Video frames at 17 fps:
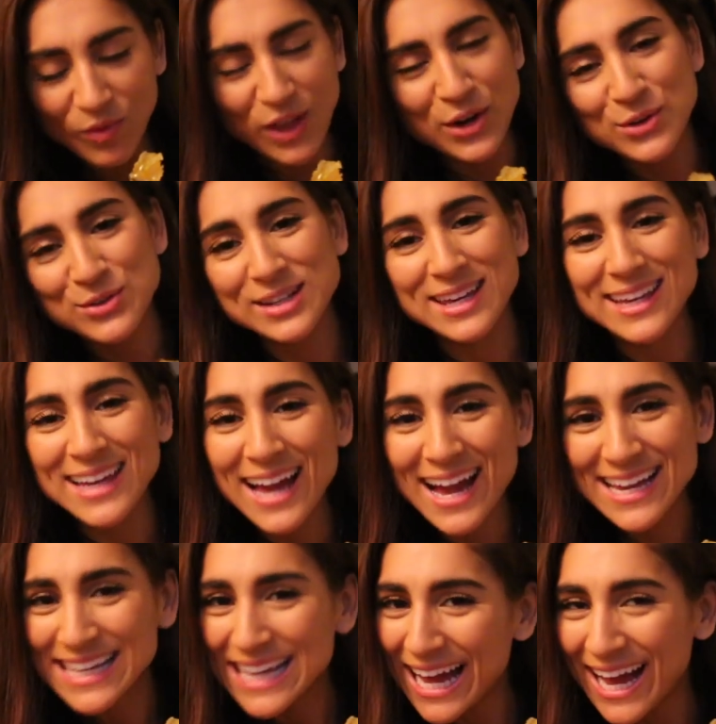And I was like,
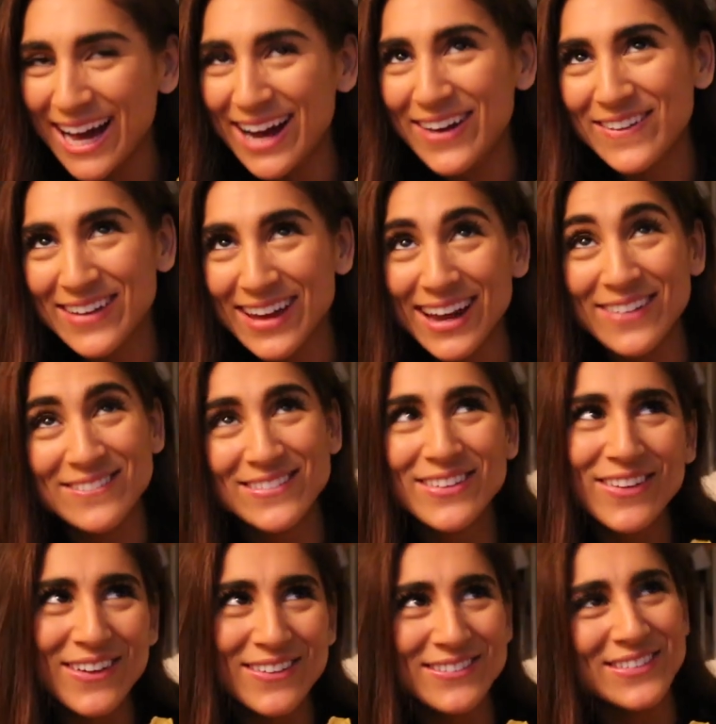yeah, okay, I'm
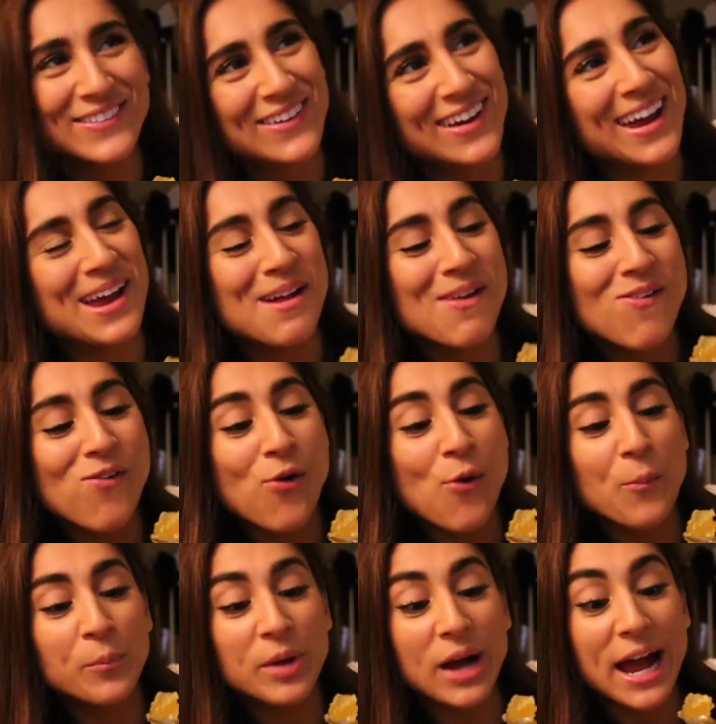gonna love it, okay.
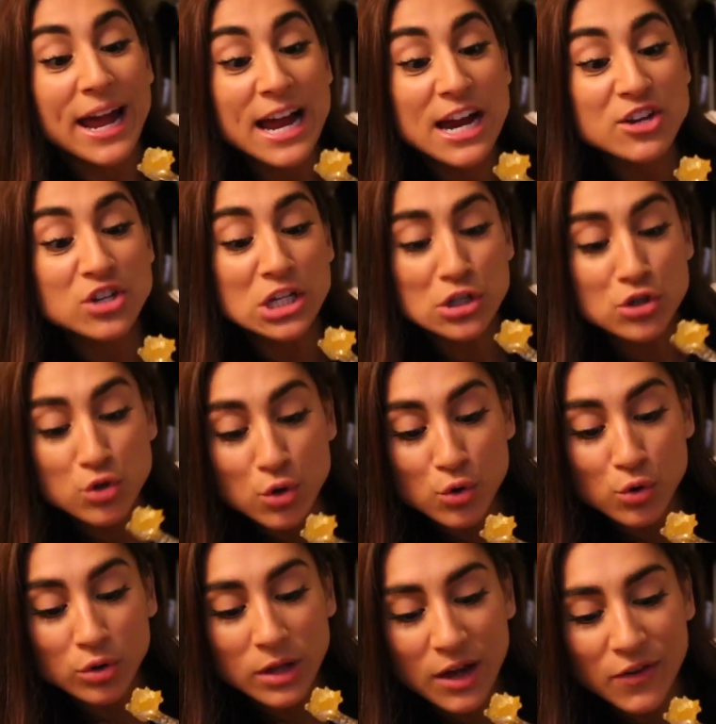But I actually
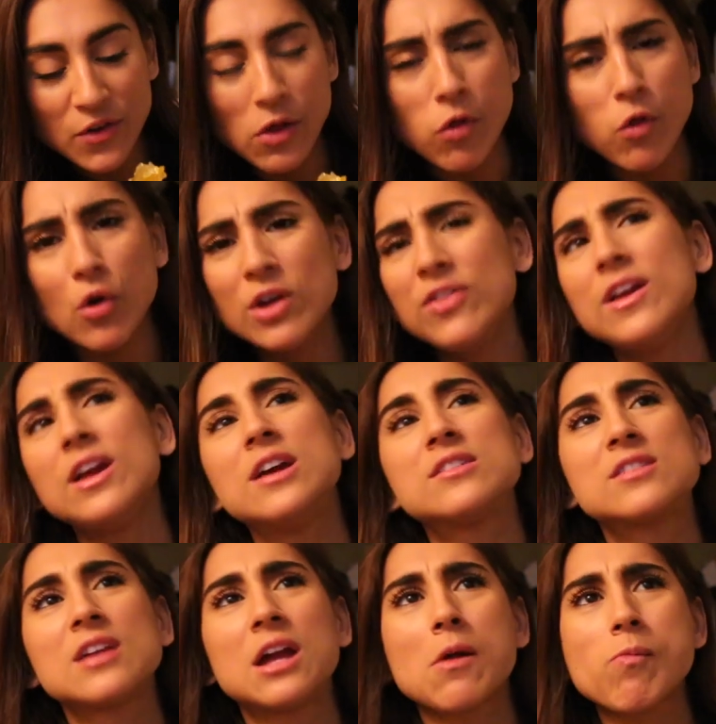do love it. The only thing
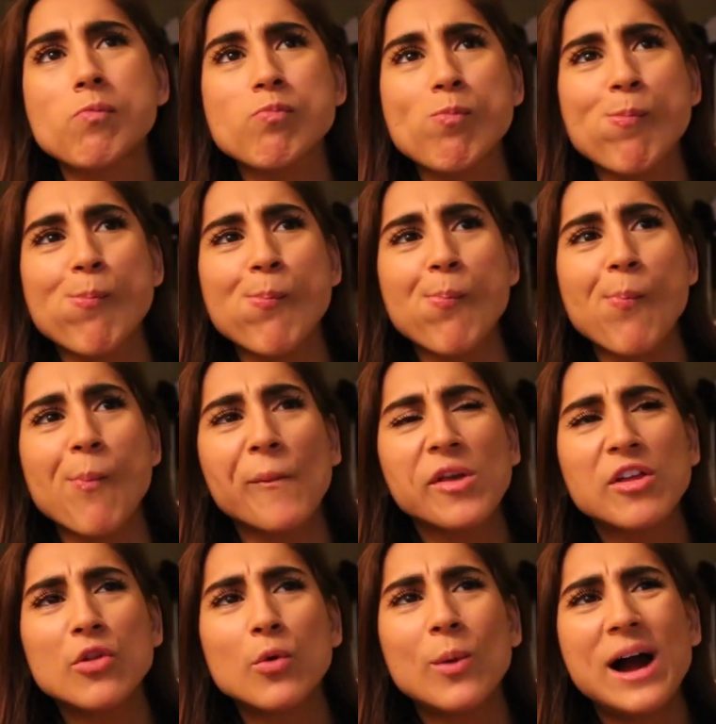is like
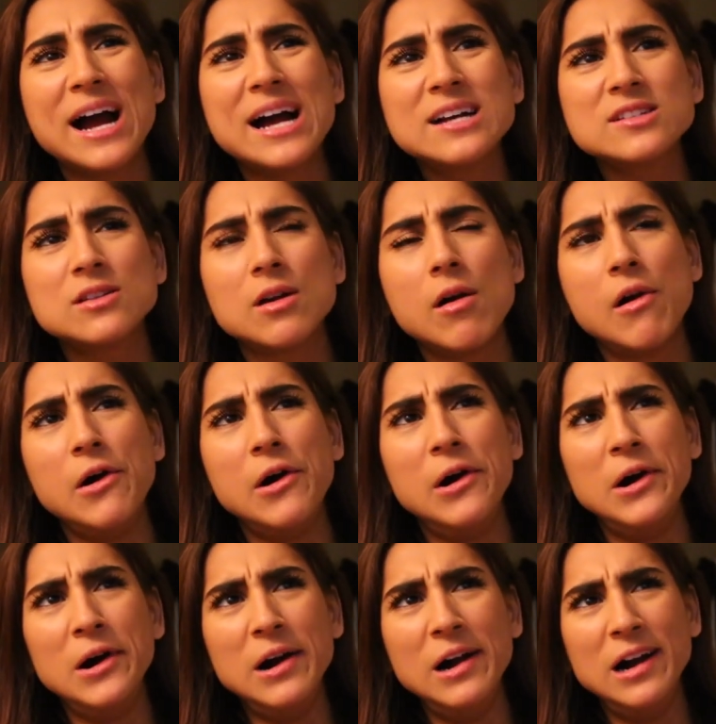the wax,
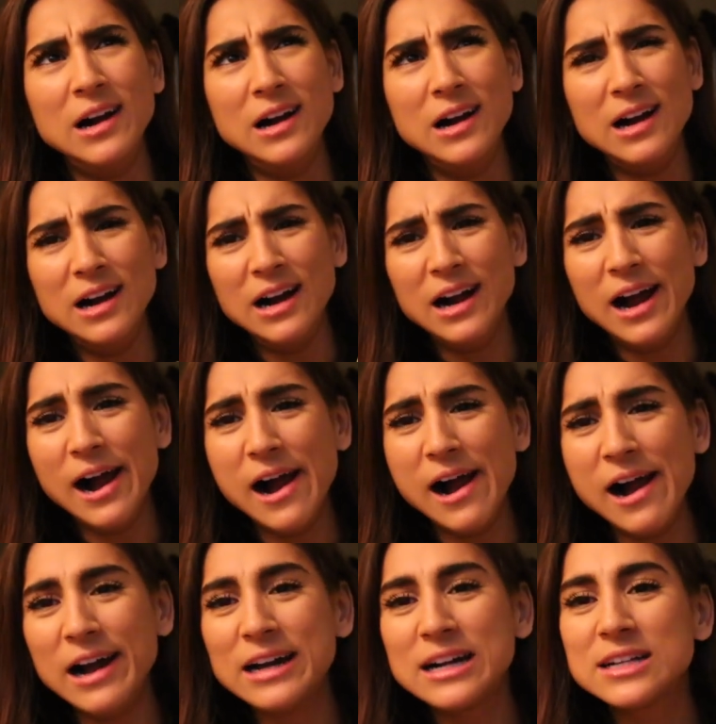
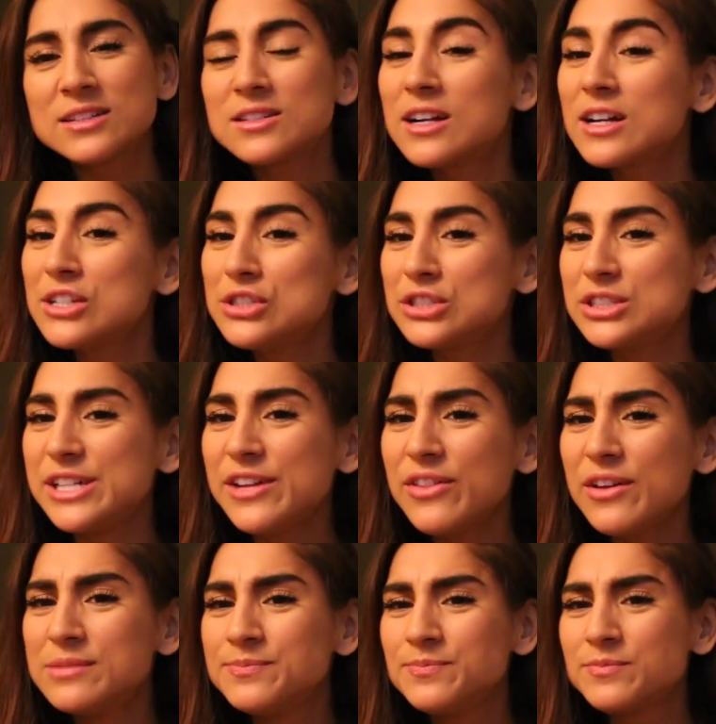it gets stuck in your
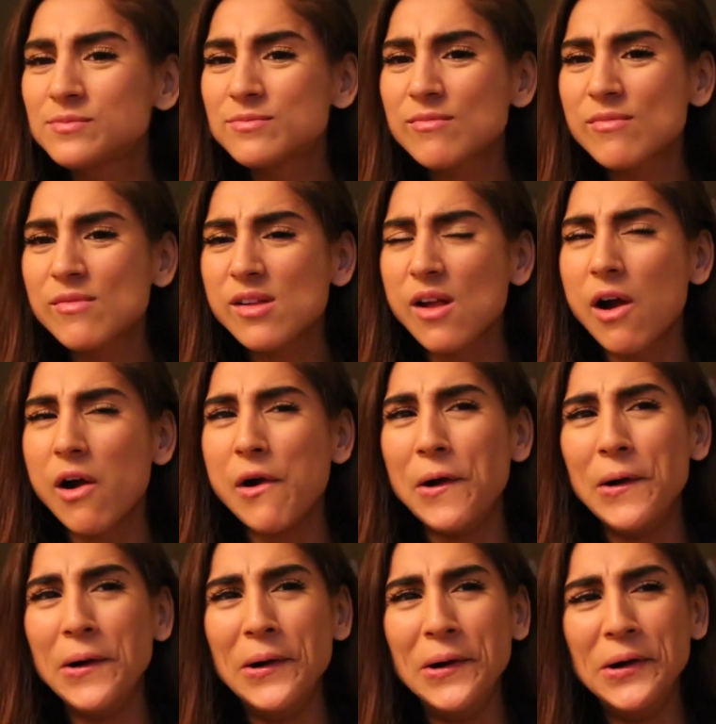teeth.
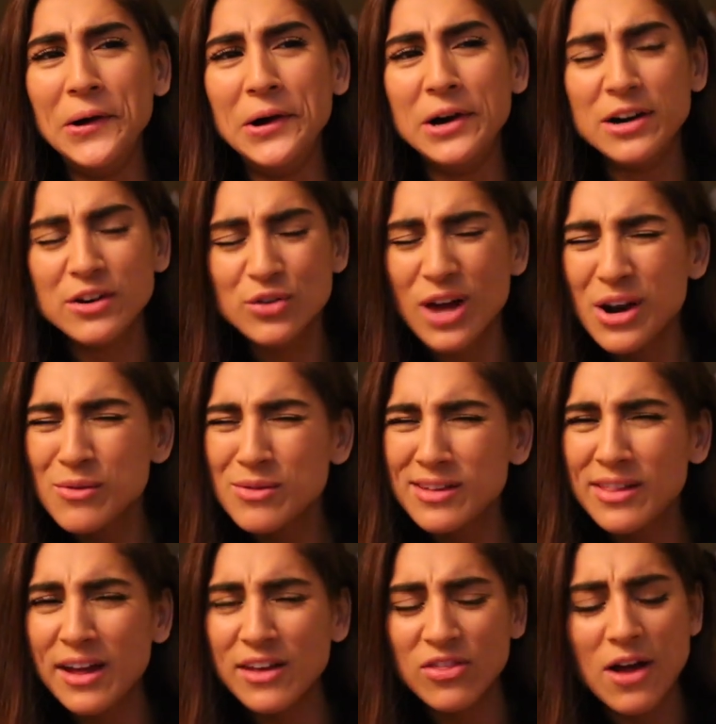So I don't
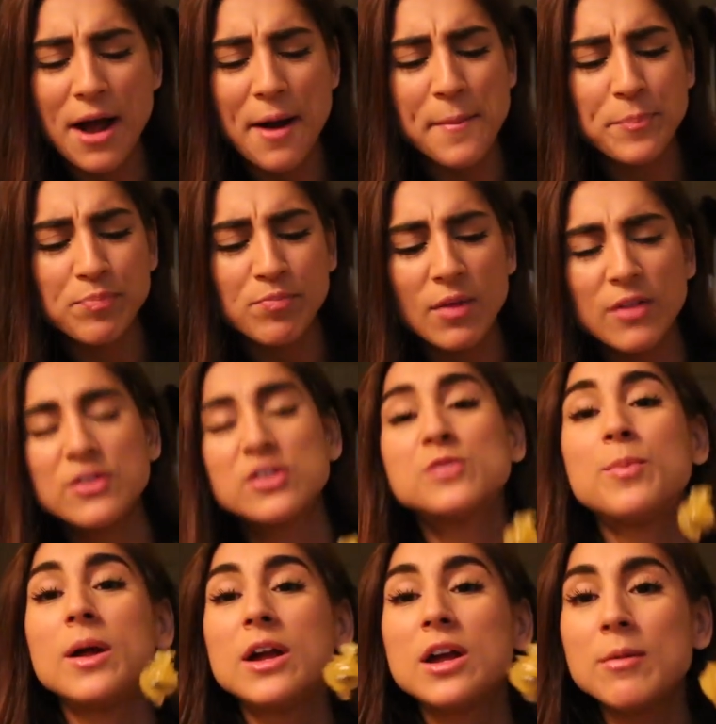really like that. This
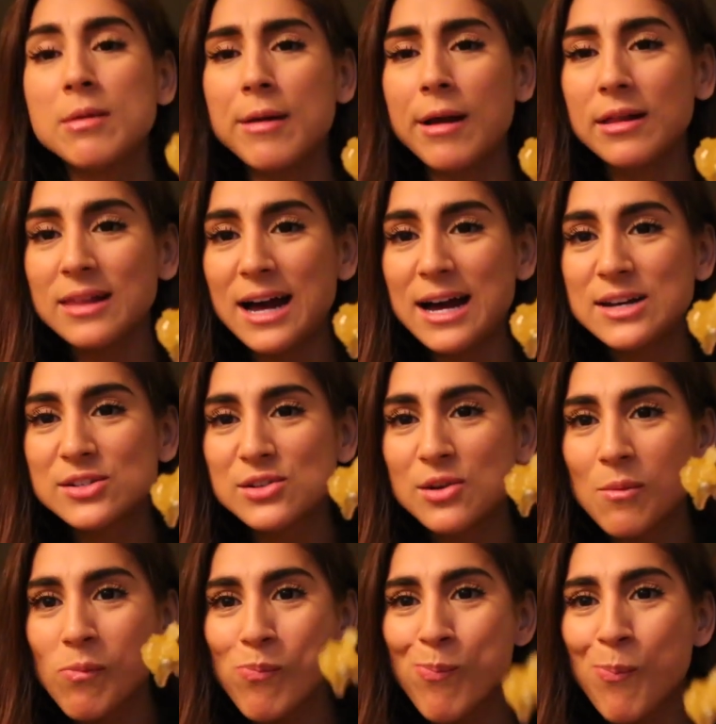is probably gonna be my last
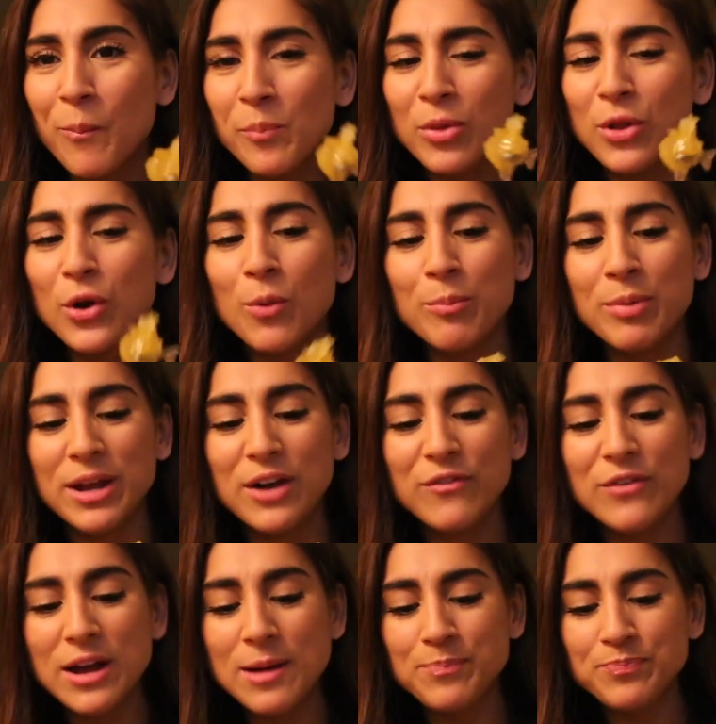little bit
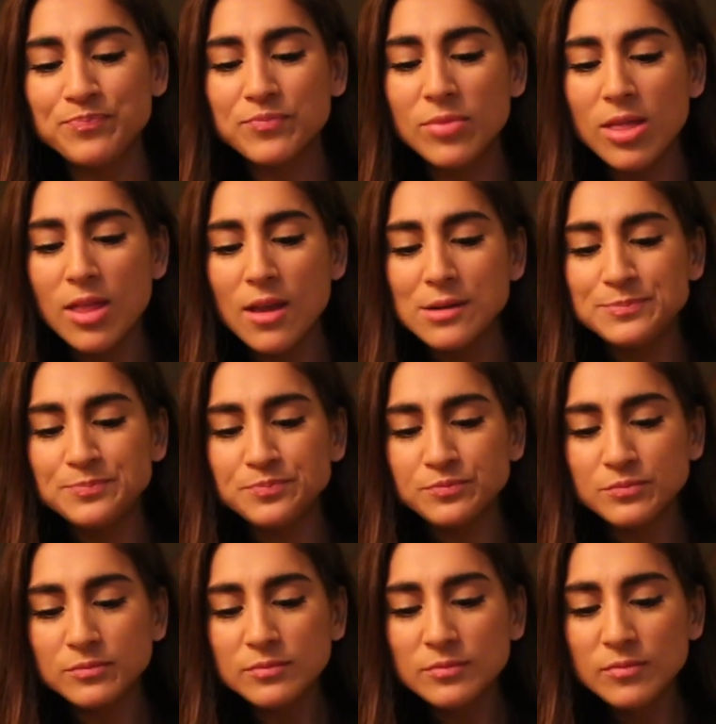of it,
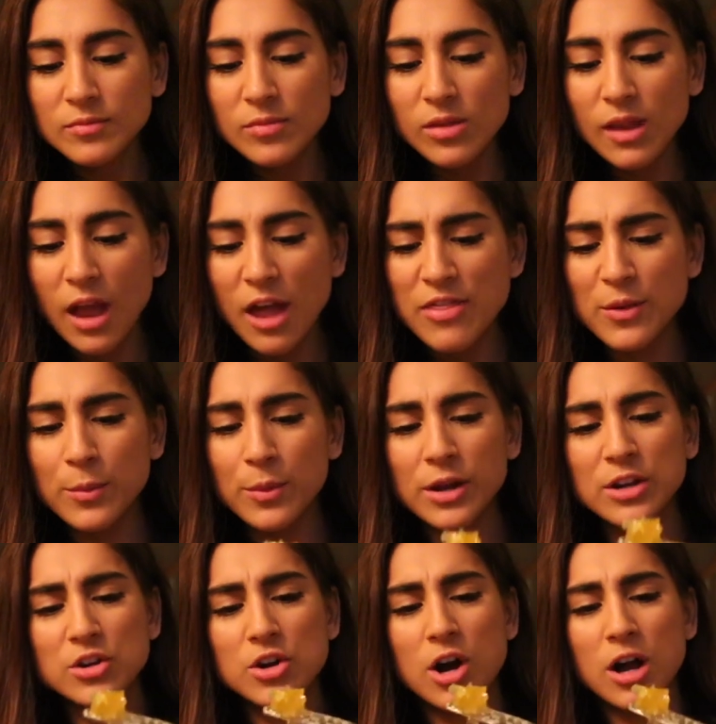and then we're
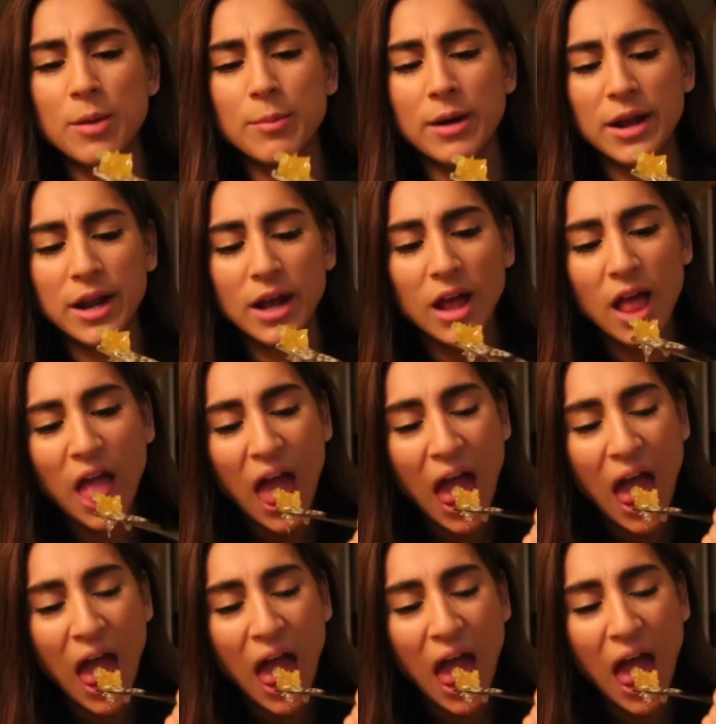gonna talk about it.